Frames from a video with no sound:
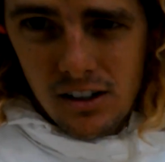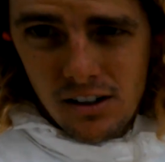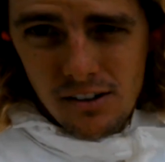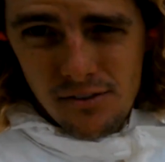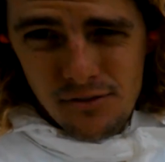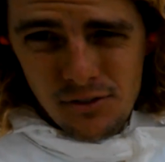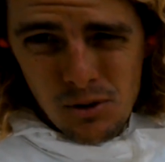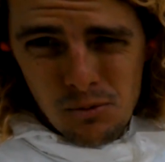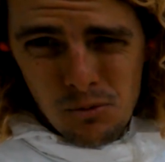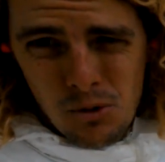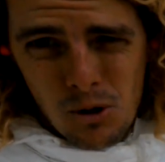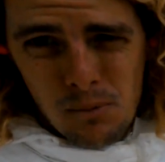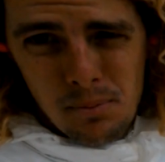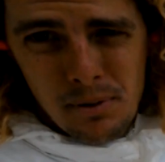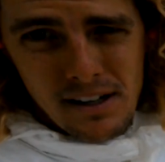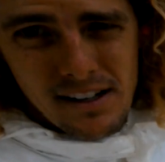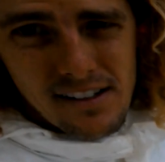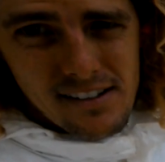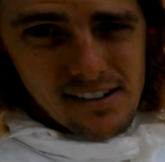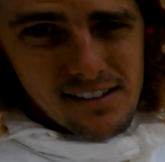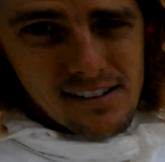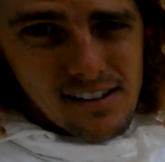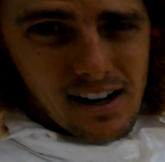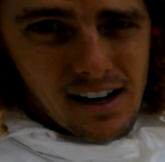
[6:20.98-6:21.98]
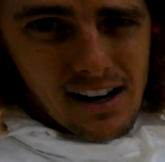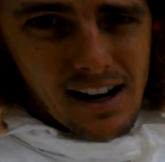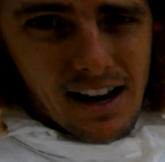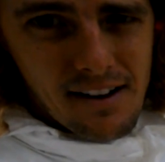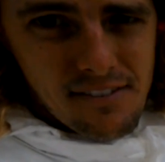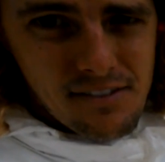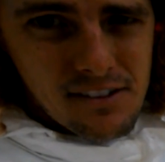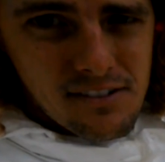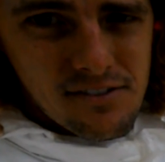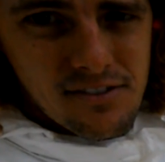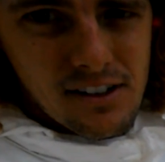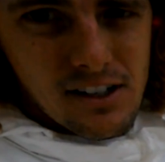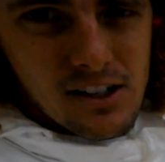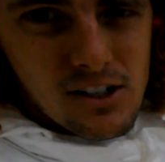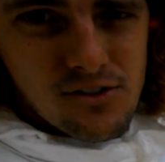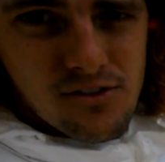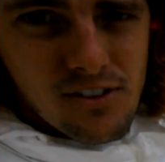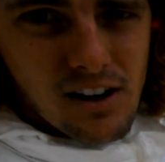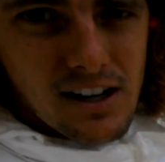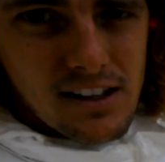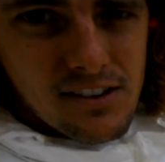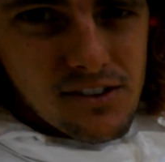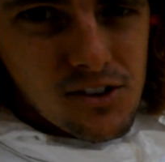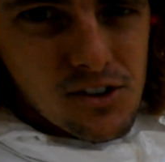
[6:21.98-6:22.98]
few more pieces that I have to finish
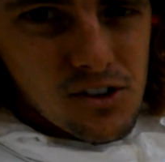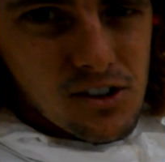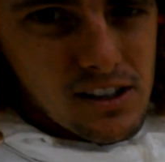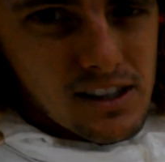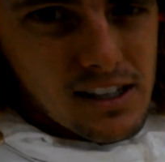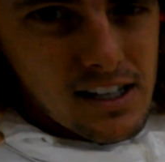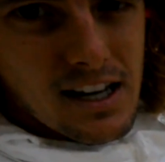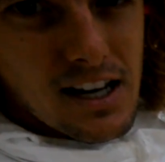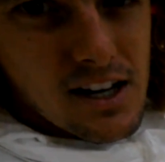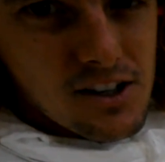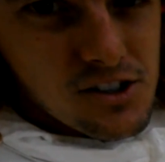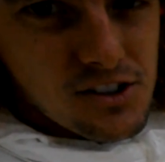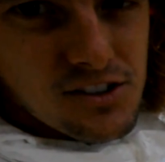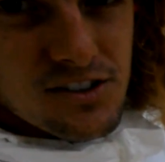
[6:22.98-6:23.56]
fine-tuning the edges